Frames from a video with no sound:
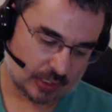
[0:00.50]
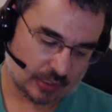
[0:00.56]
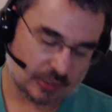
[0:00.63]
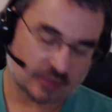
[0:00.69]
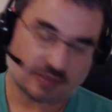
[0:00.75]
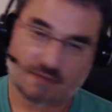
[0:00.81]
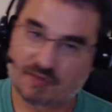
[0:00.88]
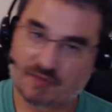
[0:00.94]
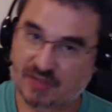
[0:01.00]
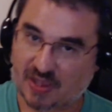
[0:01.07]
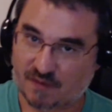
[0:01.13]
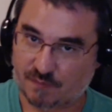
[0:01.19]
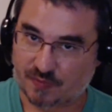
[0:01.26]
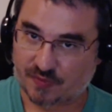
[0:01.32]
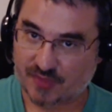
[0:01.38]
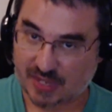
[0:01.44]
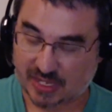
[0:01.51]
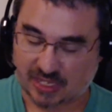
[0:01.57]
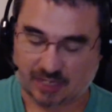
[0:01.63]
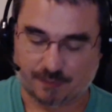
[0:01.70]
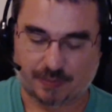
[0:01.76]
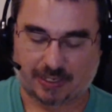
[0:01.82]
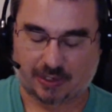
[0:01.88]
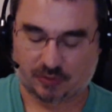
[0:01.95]
Something I've been thinking
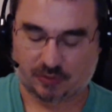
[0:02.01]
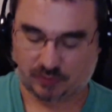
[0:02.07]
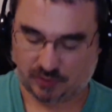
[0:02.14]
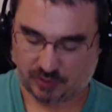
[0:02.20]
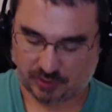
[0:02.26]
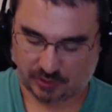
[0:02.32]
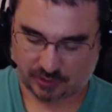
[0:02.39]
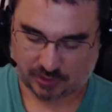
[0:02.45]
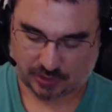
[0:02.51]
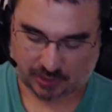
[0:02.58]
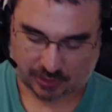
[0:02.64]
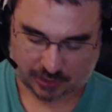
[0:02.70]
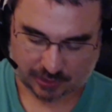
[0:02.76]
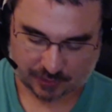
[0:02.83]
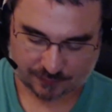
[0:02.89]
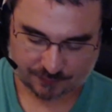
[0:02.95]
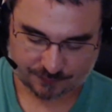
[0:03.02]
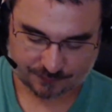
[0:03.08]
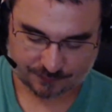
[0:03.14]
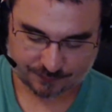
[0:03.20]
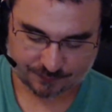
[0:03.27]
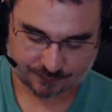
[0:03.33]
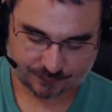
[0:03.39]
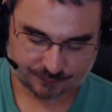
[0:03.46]
about,
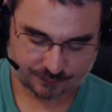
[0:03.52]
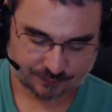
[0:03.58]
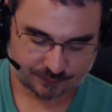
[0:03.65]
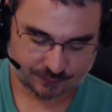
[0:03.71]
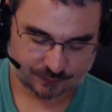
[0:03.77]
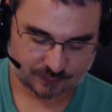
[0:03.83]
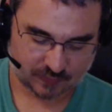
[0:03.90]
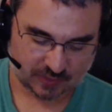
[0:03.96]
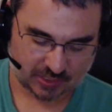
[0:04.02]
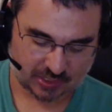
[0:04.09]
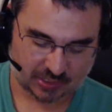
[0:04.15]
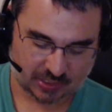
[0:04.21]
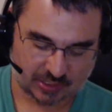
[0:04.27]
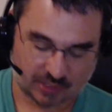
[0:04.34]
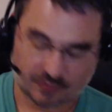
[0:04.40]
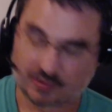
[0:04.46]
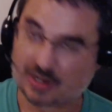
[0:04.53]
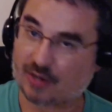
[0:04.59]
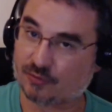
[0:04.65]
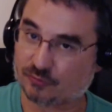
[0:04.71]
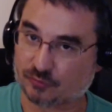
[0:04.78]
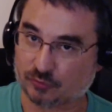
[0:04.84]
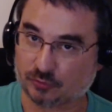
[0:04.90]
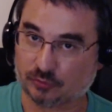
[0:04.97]
yet another
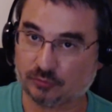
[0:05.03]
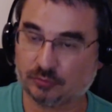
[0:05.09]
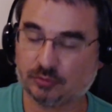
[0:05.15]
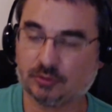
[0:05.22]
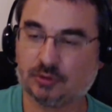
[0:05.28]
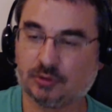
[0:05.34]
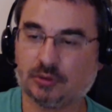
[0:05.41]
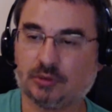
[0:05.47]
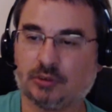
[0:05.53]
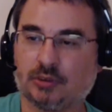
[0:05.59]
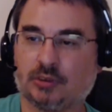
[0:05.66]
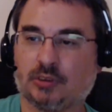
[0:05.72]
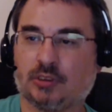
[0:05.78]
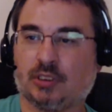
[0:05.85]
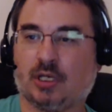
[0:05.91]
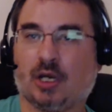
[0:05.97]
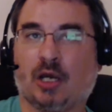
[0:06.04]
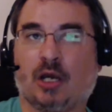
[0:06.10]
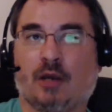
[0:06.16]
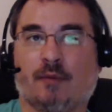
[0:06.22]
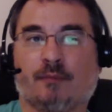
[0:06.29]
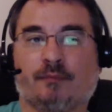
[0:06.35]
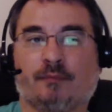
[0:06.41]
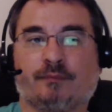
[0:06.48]
house rule.
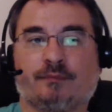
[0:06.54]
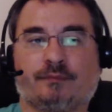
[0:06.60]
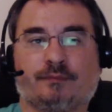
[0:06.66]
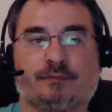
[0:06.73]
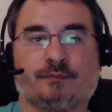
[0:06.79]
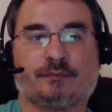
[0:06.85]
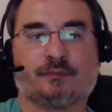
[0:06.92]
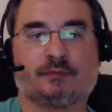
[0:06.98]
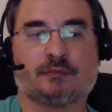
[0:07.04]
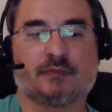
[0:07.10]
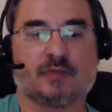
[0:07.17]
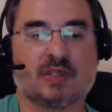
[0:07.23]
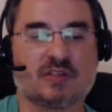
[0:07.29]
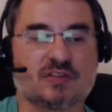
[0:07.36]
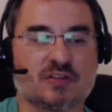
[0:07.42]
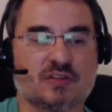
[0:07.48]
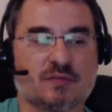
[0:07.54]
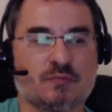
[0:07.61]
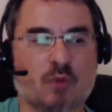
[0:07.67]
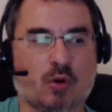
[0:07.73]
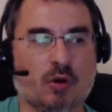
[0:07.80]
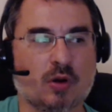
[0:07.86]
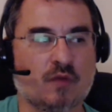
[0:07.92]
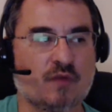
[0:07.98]
Um, this is
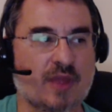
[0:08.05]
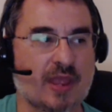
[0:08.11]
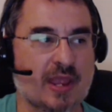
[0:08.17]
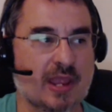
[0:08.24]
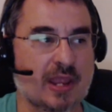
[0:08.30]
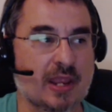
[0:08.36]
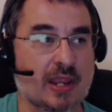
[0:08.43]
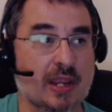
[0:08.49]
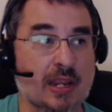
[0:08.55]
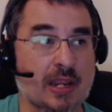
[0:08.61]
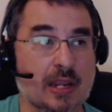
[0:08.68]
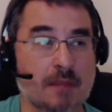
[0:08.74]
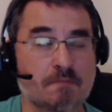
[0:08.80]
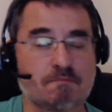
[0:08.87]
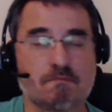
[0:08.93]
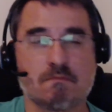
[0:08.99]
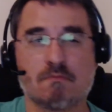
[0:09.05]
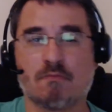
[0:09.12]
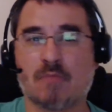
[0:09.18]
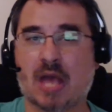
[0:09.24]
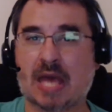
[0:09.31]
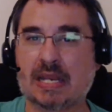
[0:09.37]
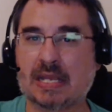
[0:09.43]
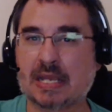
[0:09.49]
more of a
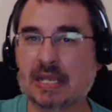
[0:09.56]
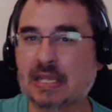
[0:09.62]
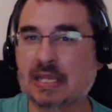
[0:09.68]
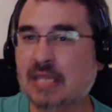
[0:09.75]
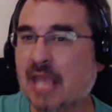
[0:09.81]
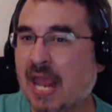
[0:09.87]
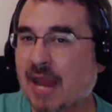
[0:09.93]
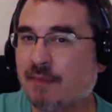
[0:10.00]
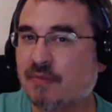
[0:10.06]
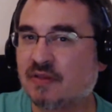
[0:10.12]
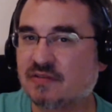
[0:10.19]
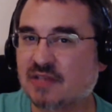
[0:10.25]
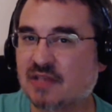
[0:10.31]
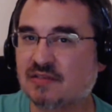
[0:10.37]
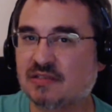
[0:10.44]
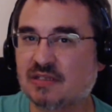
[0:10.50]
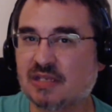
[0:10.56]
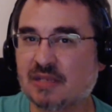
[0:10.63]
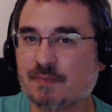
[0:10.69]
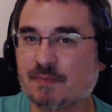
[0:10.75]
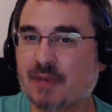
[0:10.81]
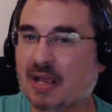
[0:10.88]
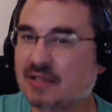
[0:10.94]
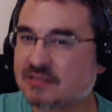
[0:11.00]
meta game necessity,
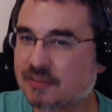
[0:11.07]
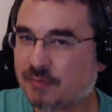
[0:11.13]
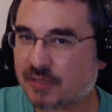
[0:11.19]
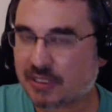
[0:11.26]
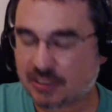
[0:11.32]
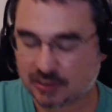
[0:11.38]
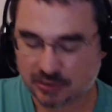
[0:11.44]
possibly.